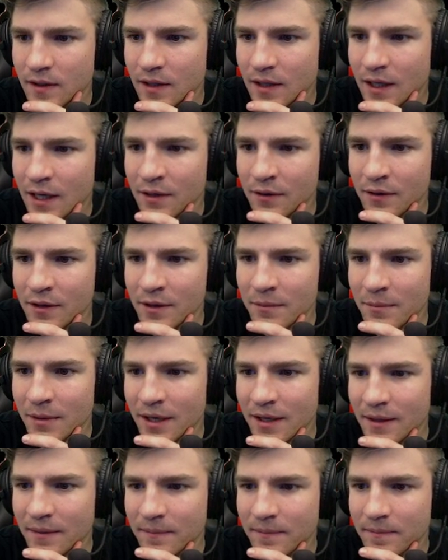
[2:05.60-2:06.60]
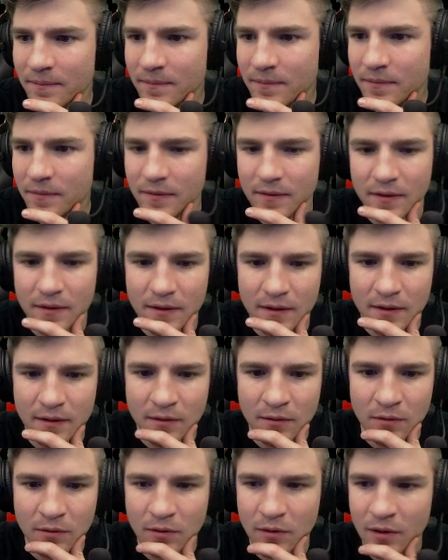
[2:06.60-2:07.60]
I don't need my...
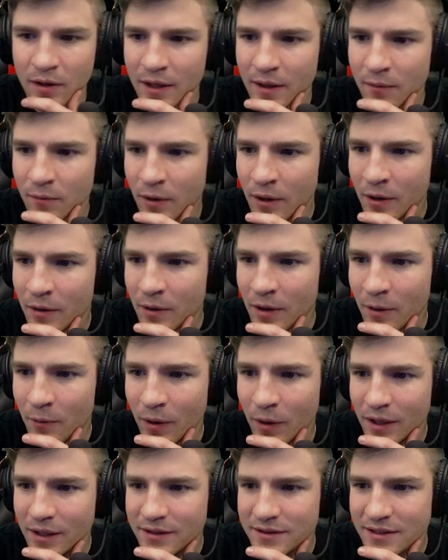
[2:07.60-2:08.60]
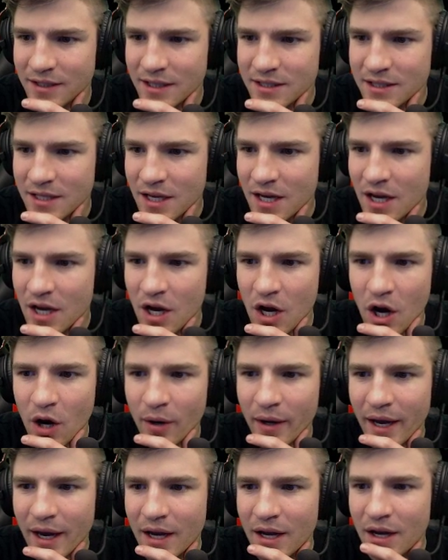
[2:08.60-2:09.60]
Where... What is this?
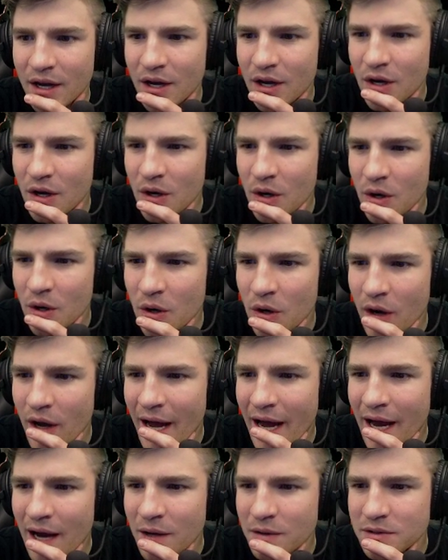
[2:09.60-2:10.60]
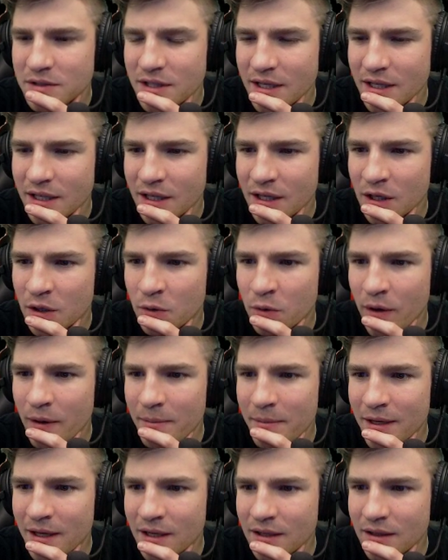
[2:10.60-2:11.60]
Okay. Housing,
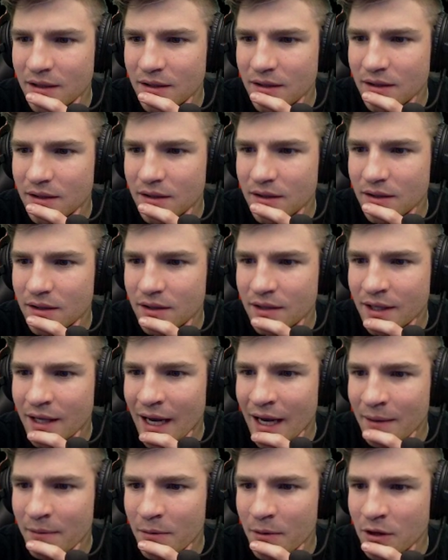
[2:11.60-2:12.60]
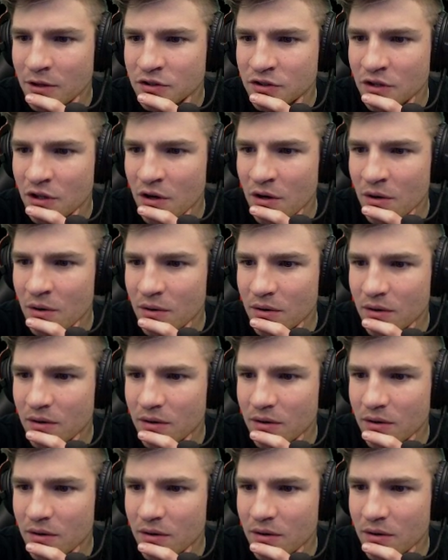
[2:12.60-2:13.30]
equipment, camera. Uh, so...